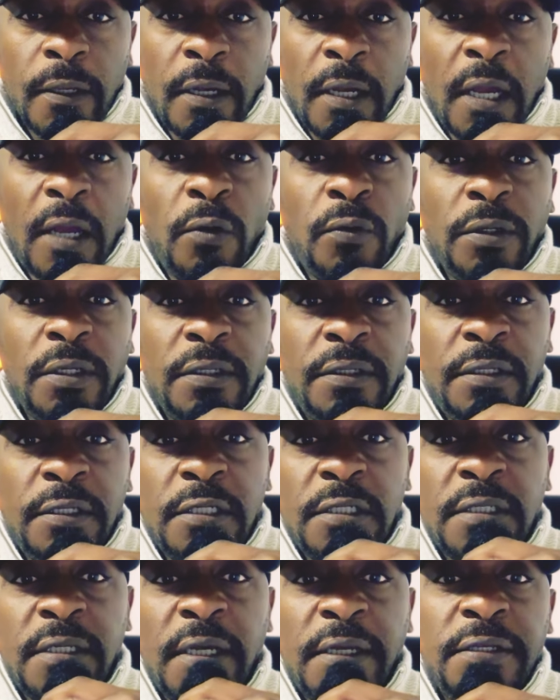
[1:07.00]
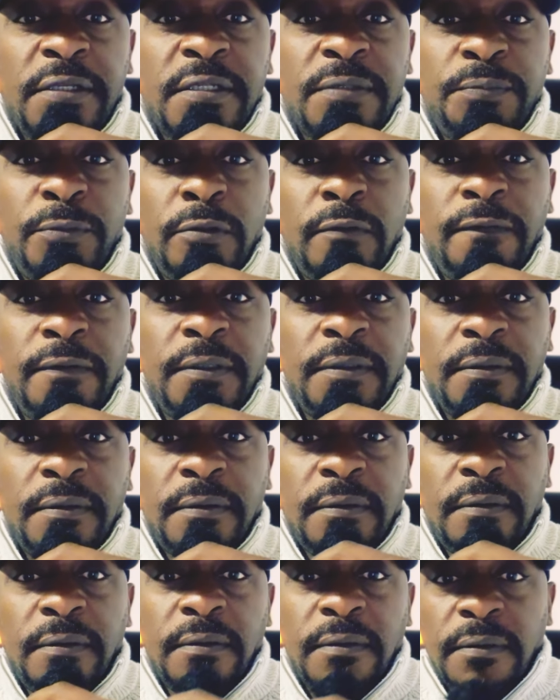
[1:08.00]
How did these guys move
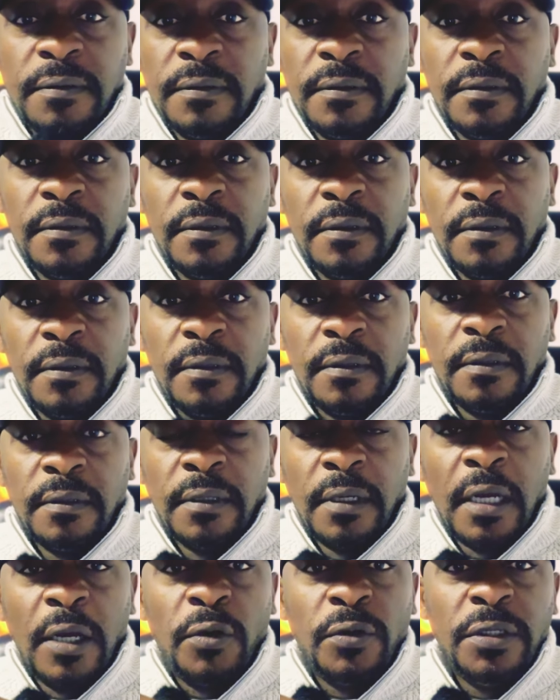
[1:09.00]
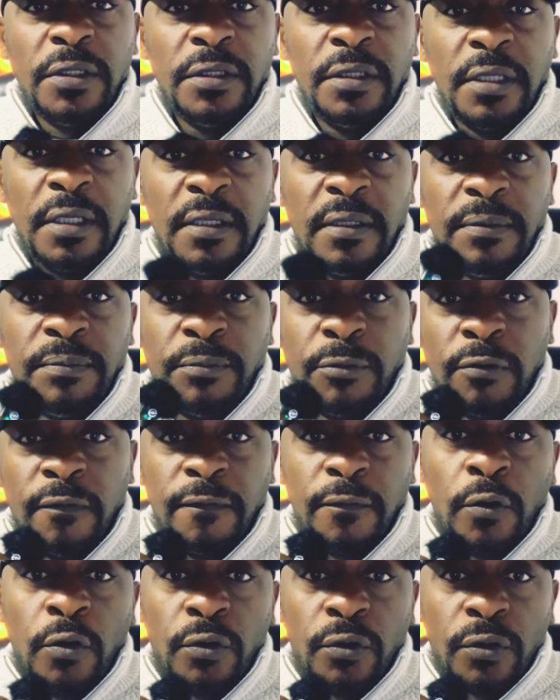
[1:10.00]
in? How did they move
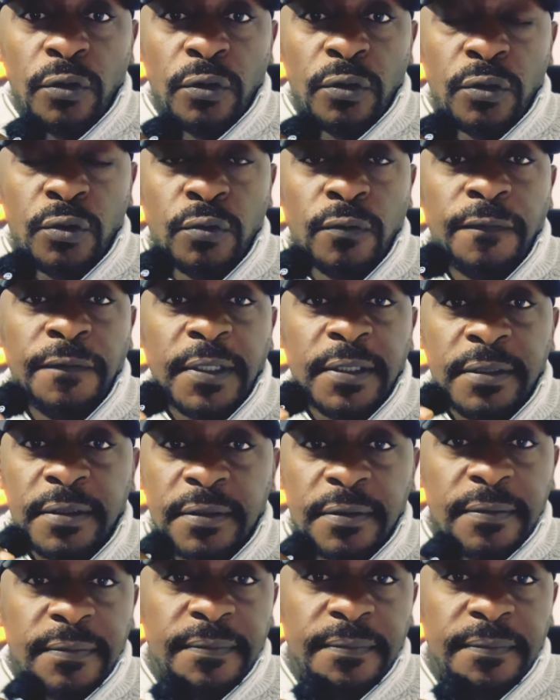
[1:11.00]
on so fast?